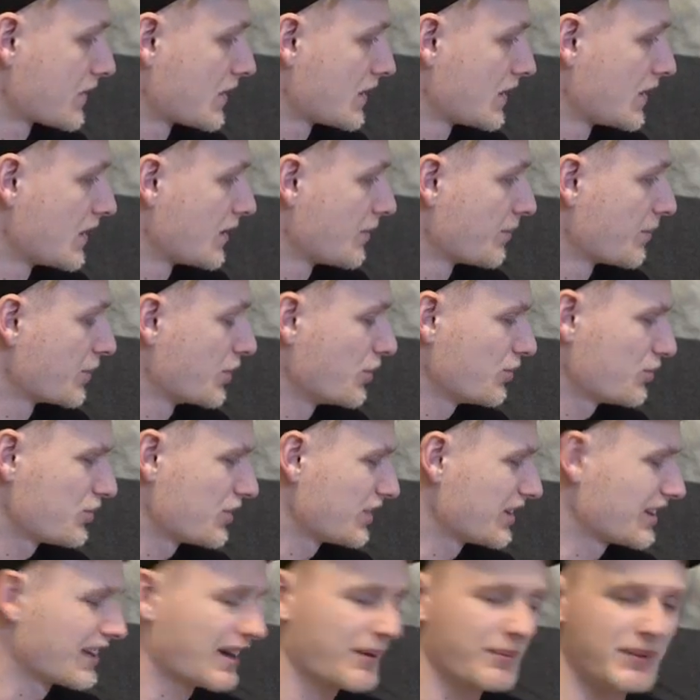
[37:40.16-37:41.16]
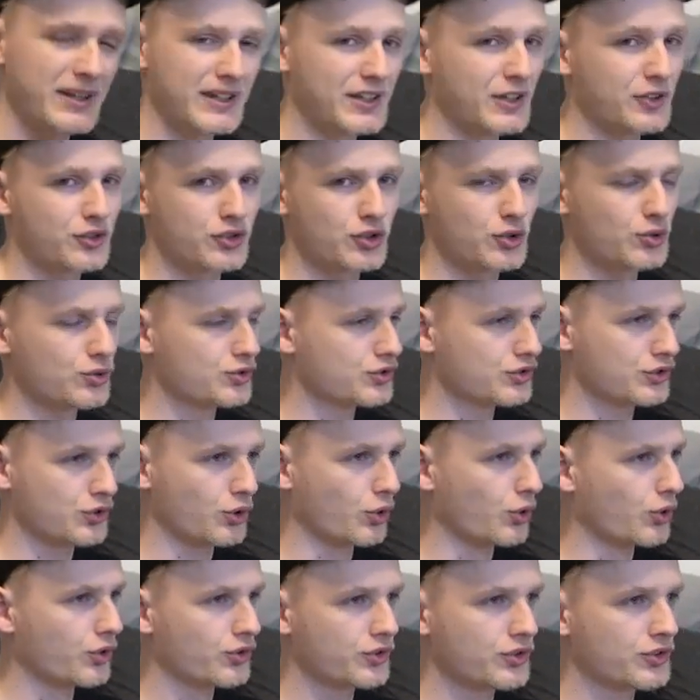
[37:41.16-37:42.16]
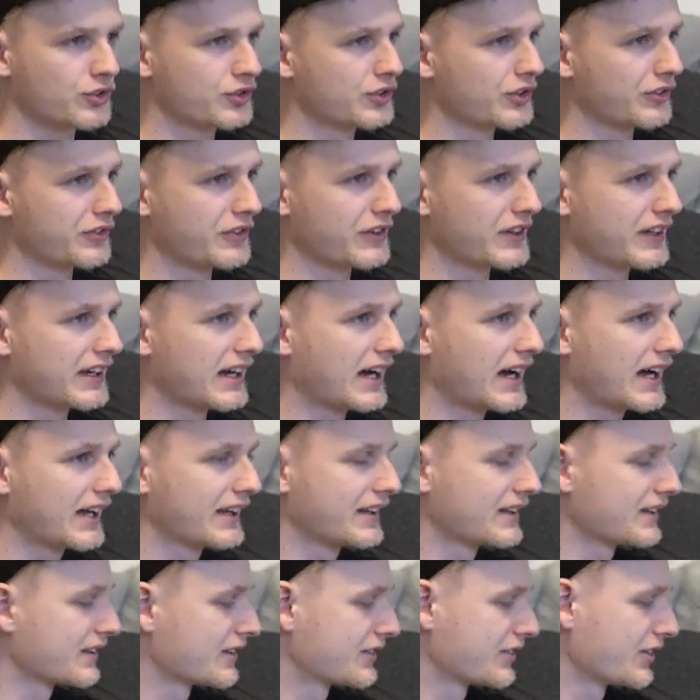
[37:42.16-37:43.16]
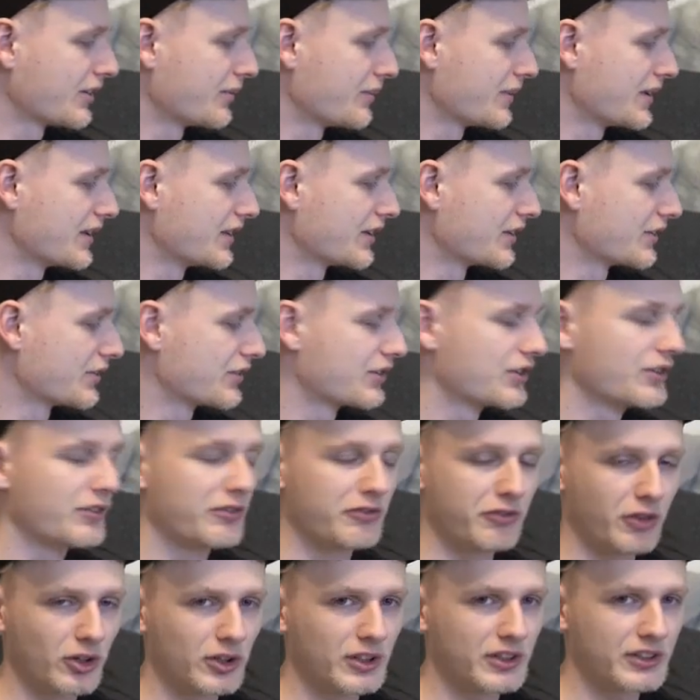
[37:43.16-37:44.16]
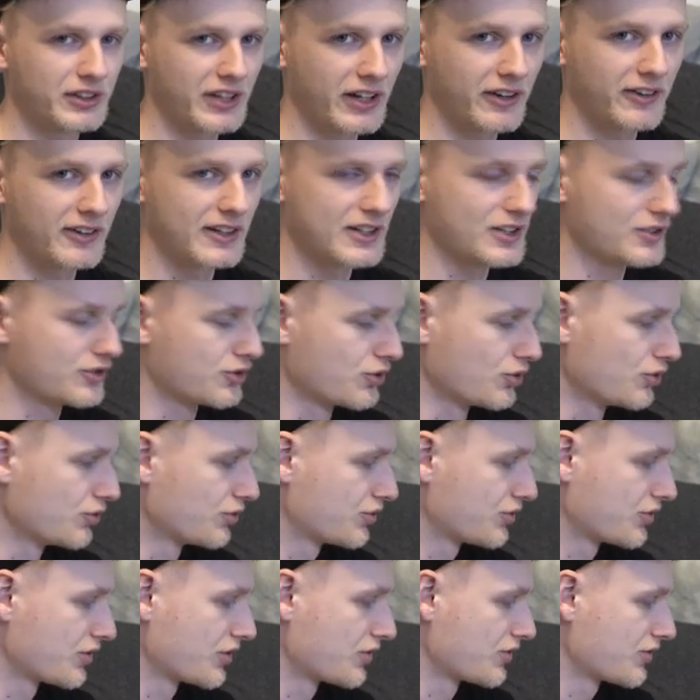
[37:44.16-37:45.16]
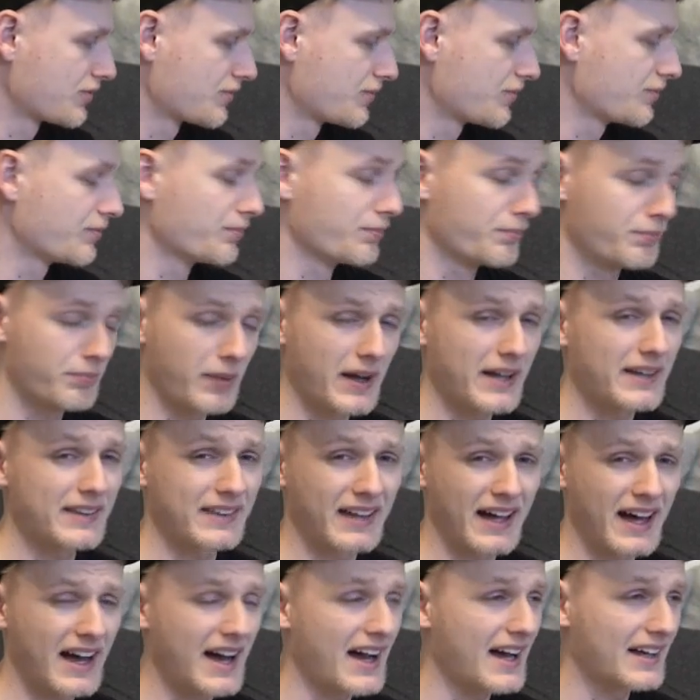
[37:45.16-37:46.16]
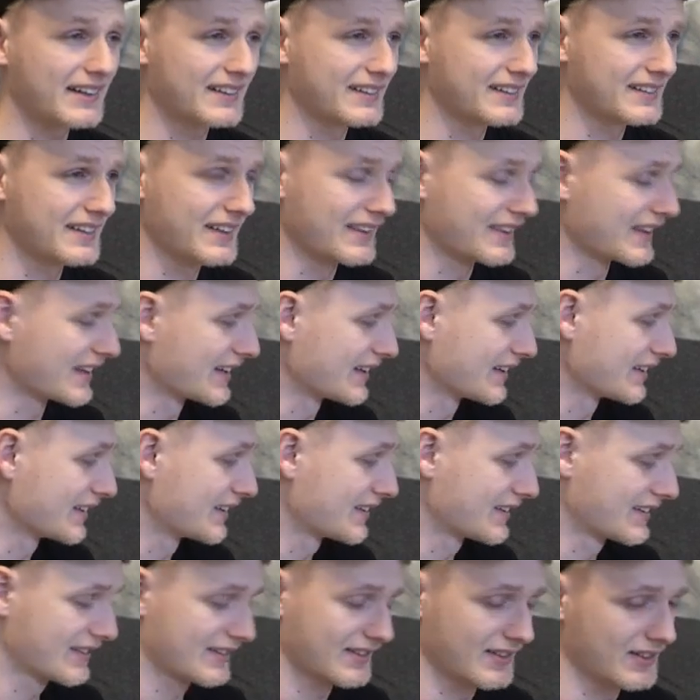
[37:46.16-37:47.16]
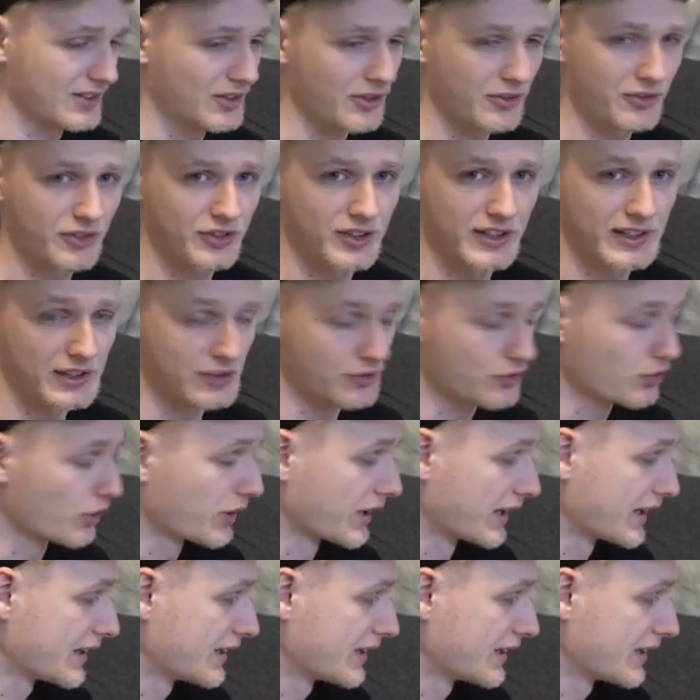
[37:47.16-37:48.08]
But the chew stones and stuff in the garden, so I mean they voluntarily choose to bite the hardest of things, so they obviously enjoy it.